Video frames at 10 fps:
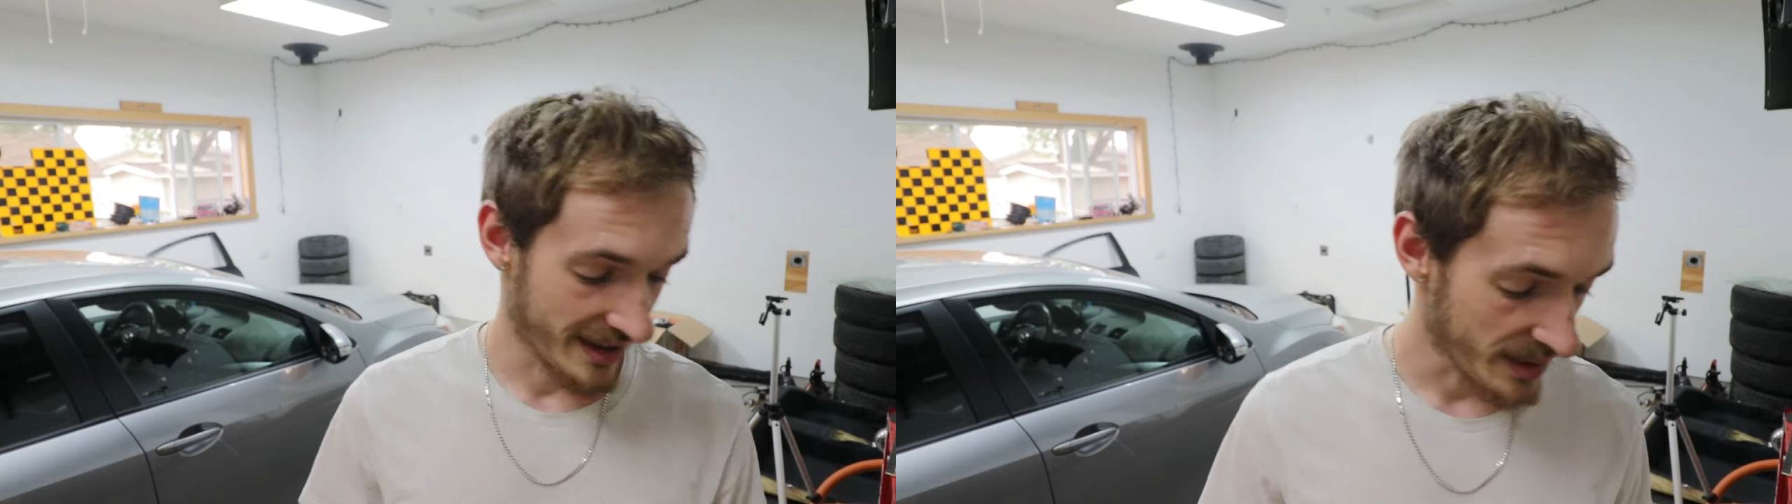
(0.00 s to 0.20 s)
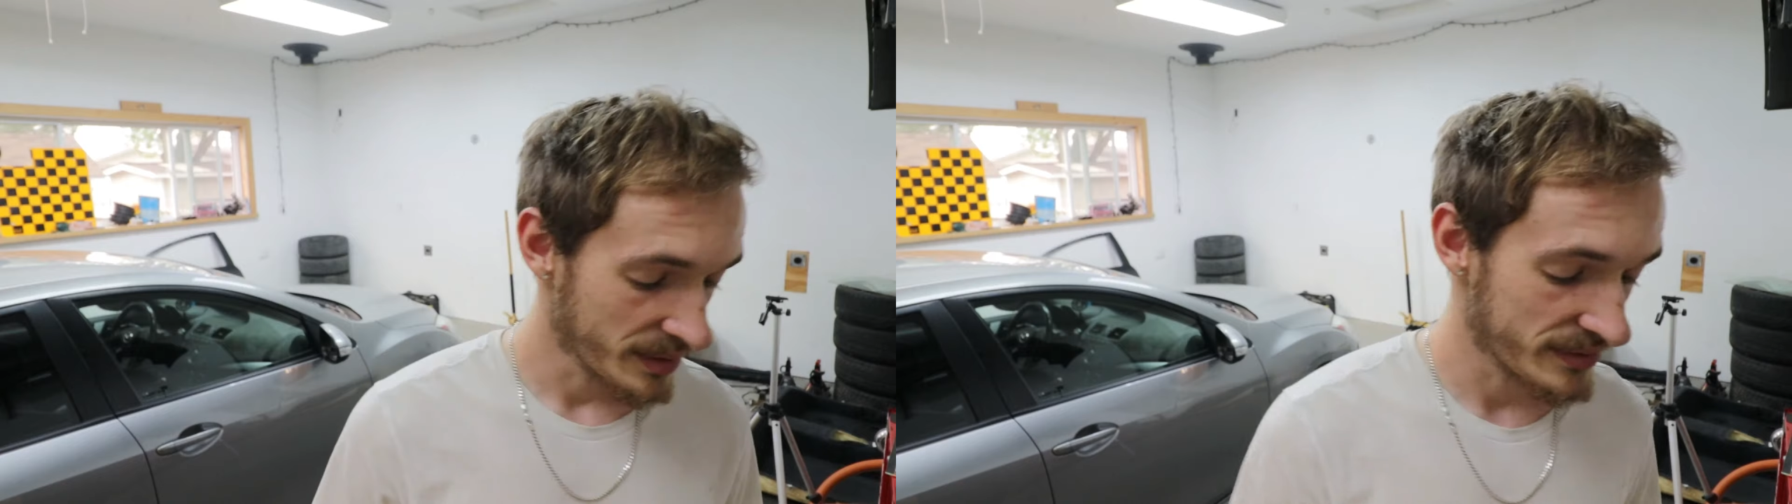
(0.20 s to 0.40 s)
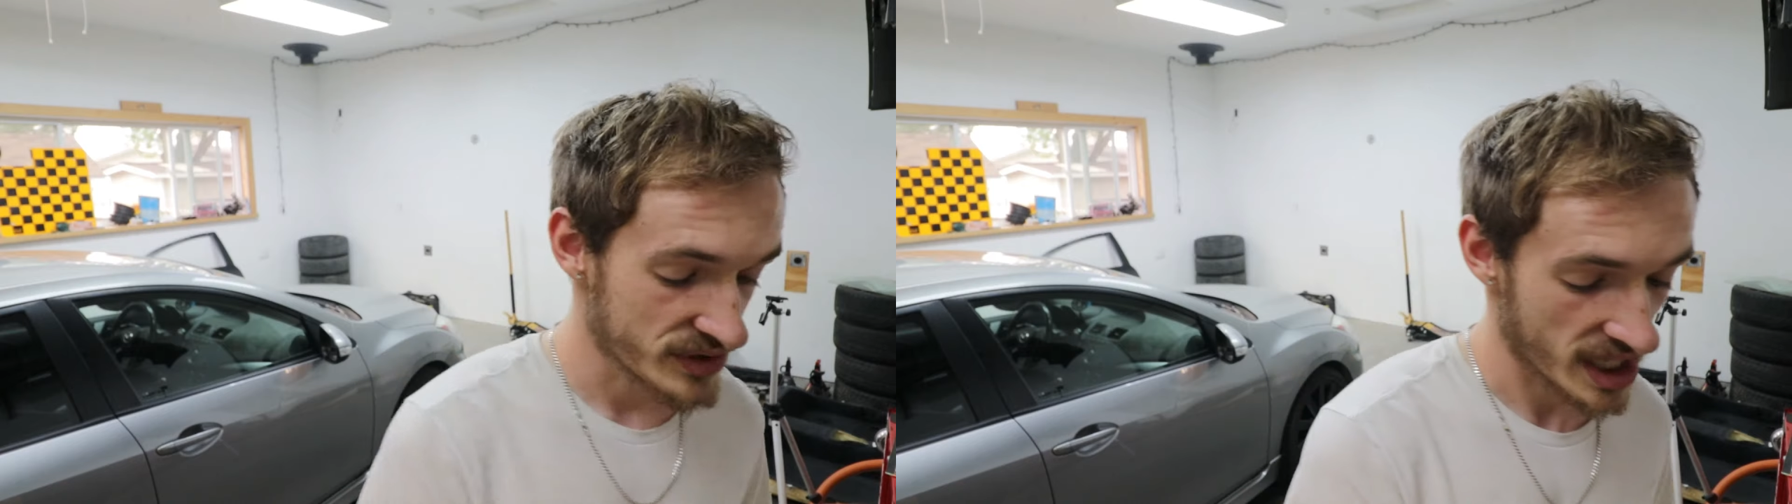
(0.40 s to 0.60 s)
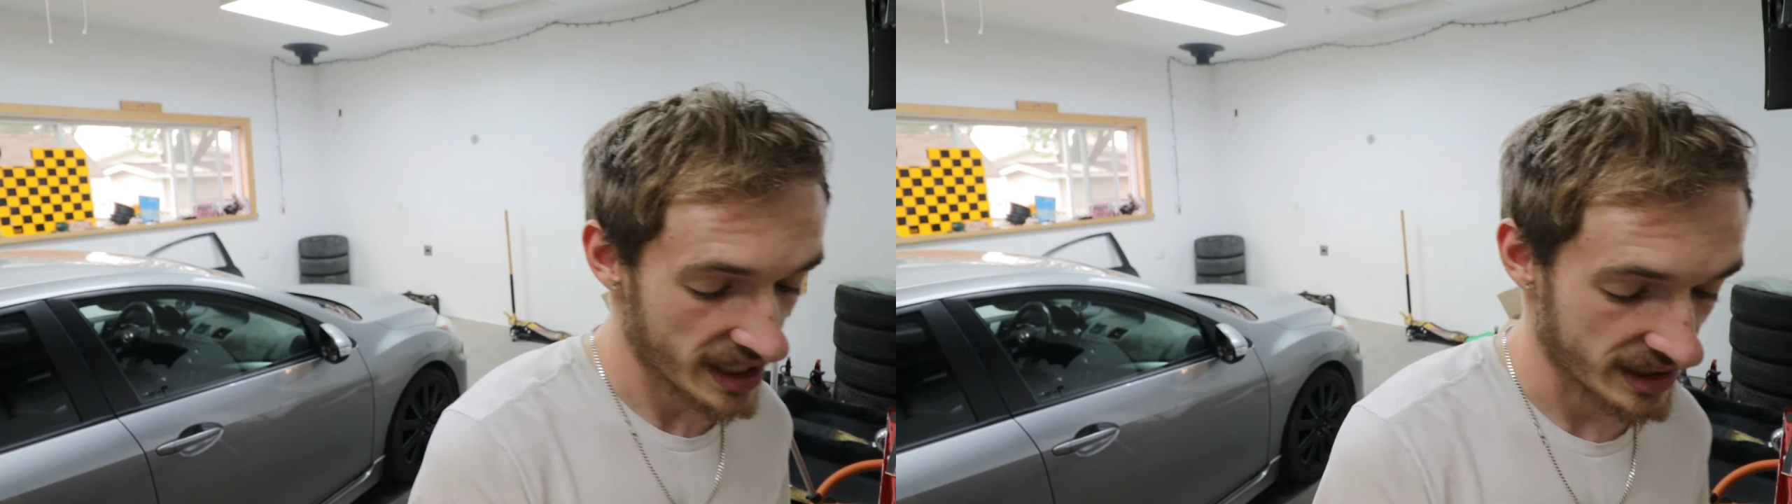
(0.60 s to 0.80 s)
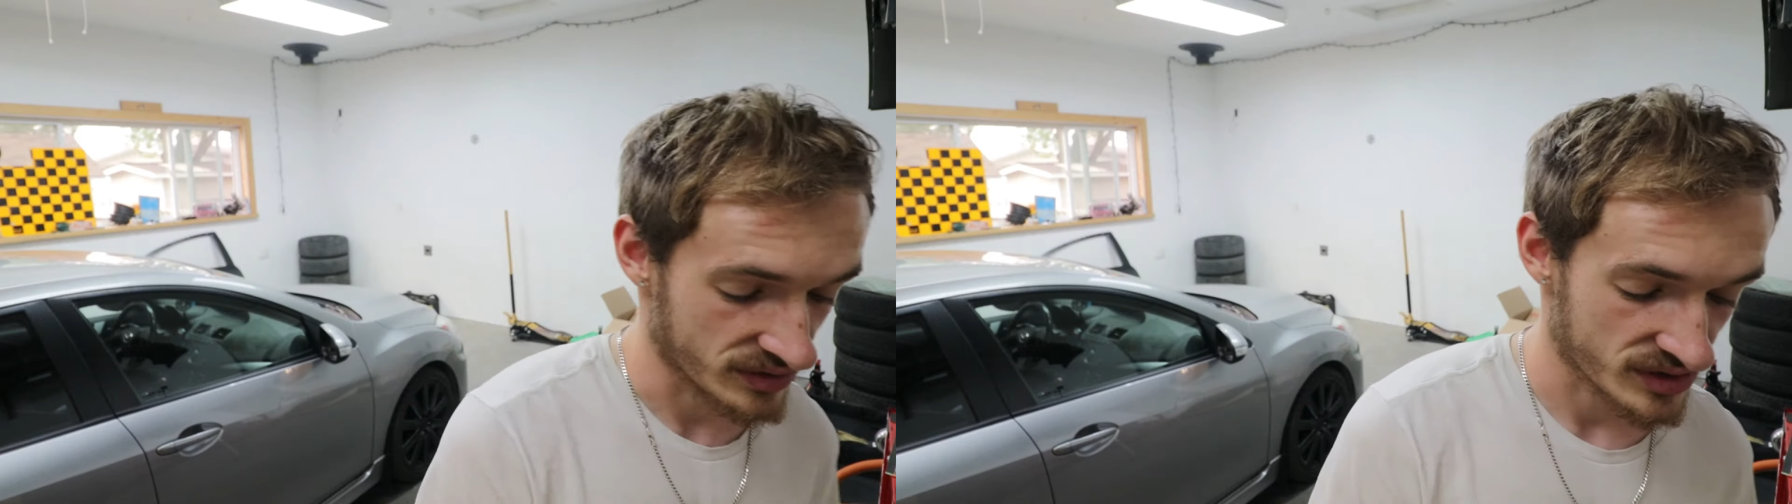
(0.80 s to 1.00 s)
Now we've
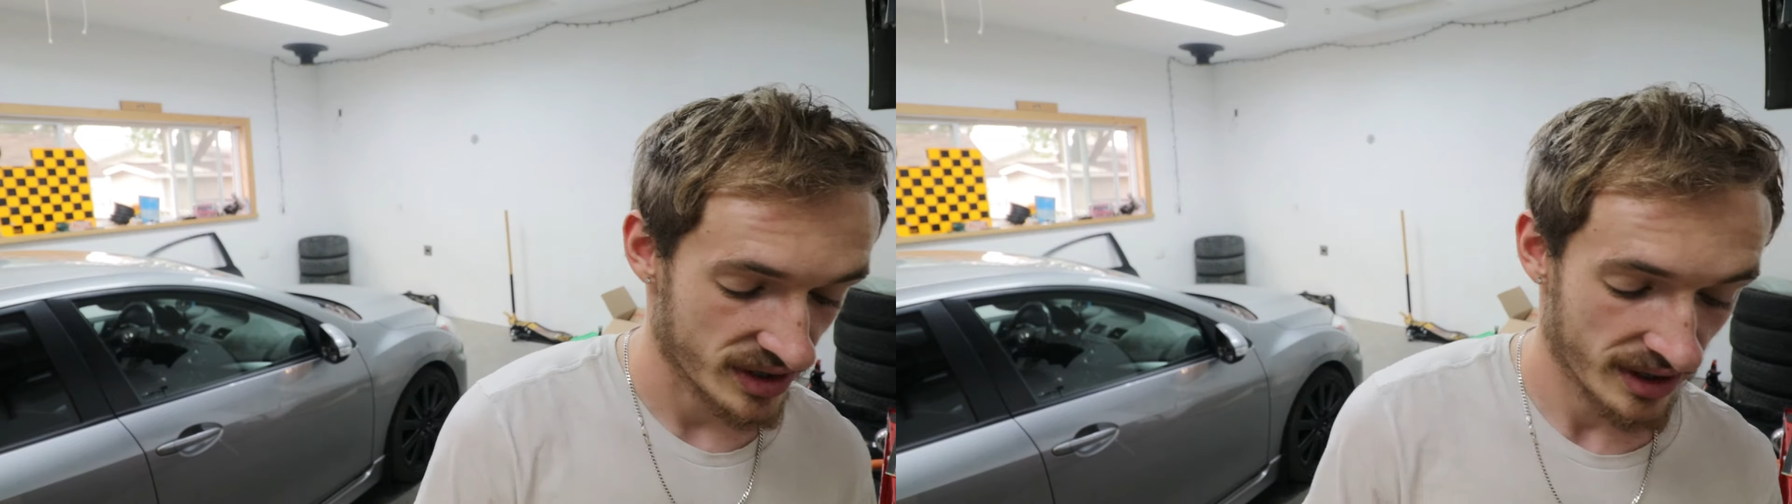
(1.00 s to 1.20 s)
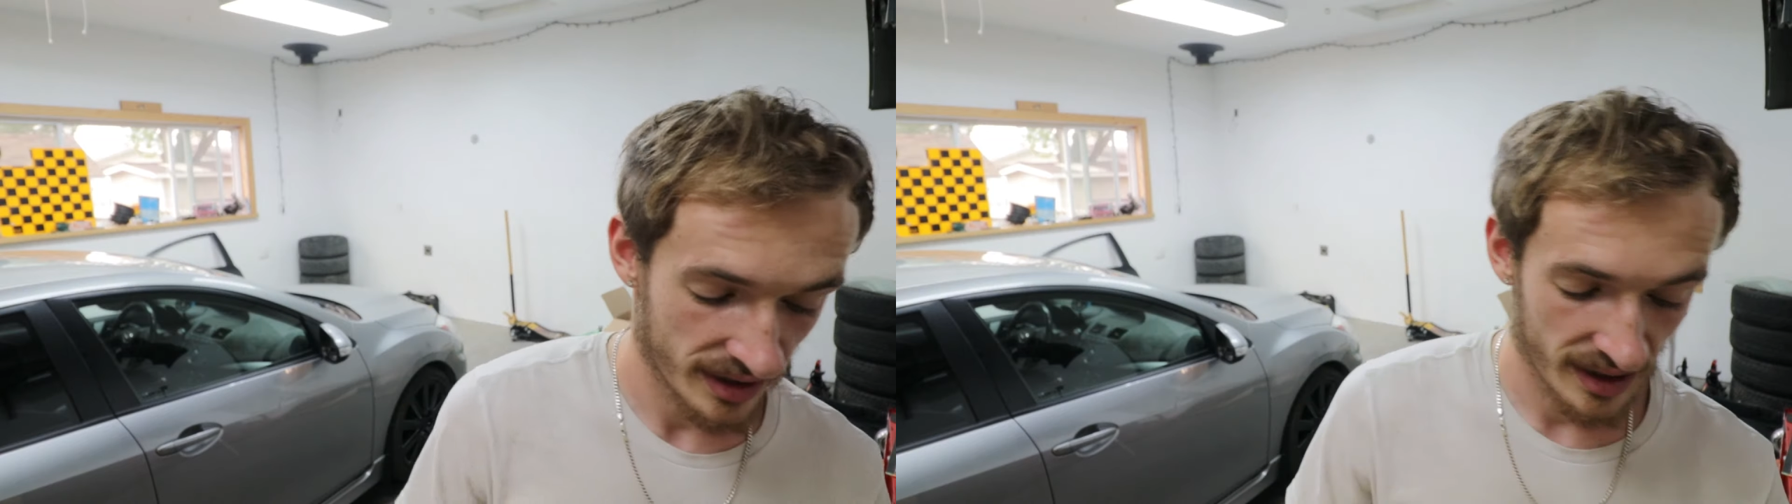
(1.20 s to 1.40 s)
changed.